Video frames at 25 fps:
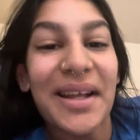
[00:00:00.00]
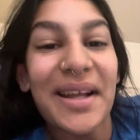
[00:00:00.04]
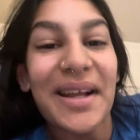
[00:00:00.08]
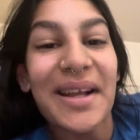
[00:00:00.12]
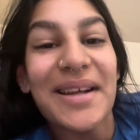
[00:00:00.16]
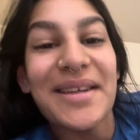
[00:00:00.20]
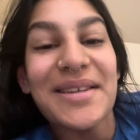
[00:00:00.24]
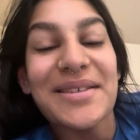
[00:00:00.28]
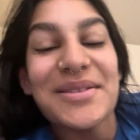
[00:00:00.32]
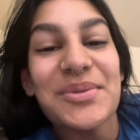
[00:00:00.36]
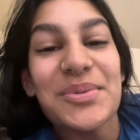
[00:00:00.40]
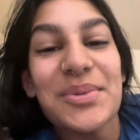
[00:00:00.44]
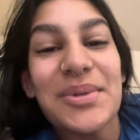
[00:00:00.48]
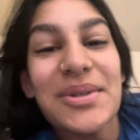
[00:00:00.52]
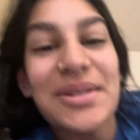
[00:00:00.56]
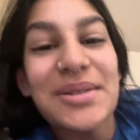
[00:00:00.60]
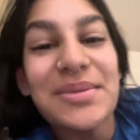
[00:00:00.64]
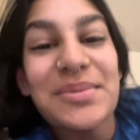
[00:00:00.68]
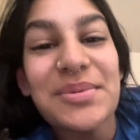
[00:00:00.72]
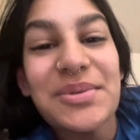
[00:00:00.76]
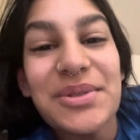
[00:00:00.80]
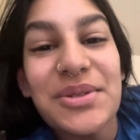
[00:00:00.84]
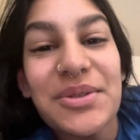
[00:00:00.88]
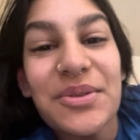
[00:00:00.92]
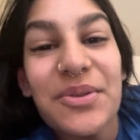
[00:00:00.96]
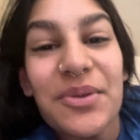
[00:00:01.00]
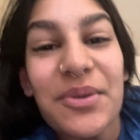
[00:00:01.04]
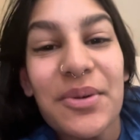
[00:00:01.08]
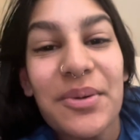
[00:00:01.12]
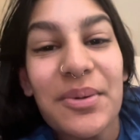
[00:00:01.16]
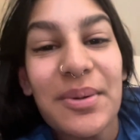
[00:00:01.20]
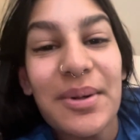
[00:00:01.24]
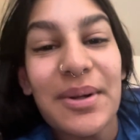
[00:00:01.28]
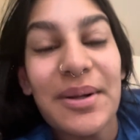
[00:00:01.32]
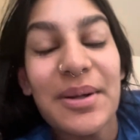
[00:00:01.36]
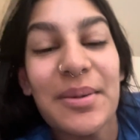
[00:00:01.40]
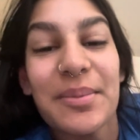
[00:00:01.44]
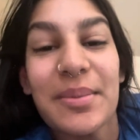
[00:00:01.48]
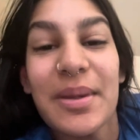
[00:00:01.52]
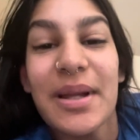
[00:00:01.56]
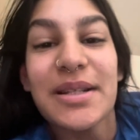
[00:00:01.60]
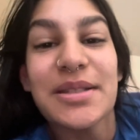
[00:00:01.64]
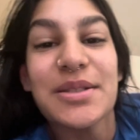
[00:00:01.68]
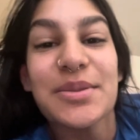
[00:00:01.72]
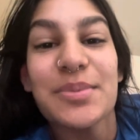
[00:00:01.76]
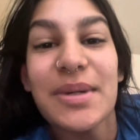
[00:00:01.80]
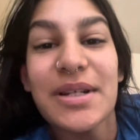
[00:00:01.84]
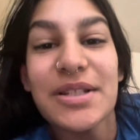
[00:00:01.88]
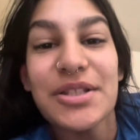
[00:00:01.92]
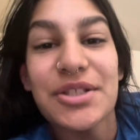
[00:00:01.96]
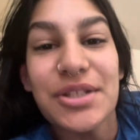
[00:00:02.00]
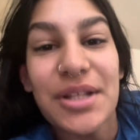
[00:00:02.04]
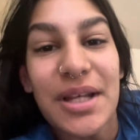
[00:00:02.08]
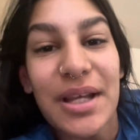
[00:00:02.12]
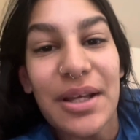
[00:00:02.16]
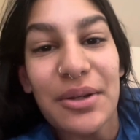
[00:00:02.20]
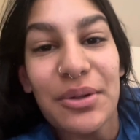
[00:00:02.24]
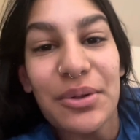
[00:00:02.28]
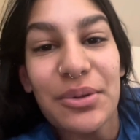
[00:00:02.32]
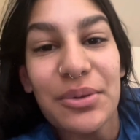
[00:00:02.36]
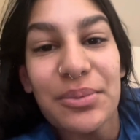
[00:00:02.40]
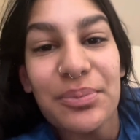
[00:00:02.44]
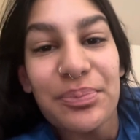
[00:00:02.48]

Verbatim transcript: guys, welcome to or welcome back to my channel.